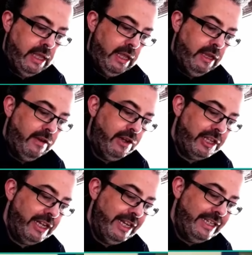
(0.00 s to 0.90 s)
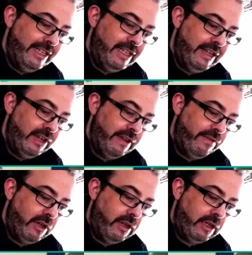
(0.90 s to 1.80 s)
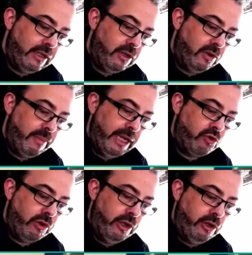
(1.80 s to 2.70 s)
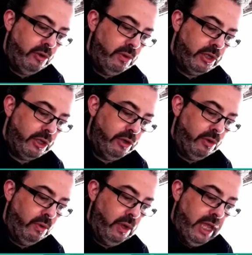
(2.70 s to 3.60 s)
you've got the 1977 documentary Who's Who,